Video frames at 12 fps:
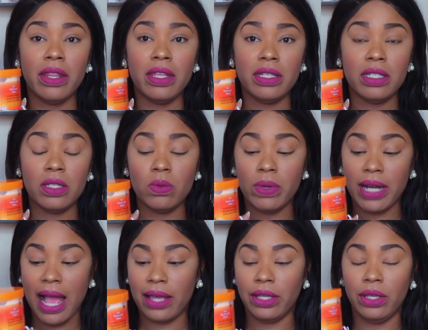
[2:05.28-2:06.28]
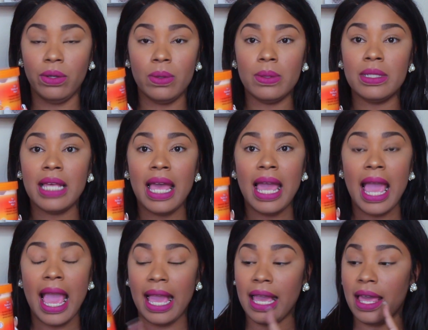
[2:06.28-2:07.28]
this is what I use.
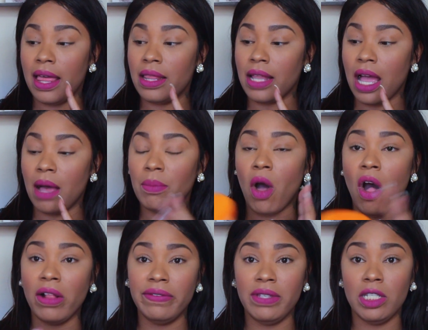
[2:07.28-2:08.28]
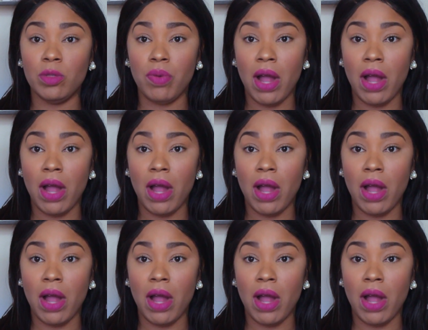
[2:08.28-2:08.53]
And all of these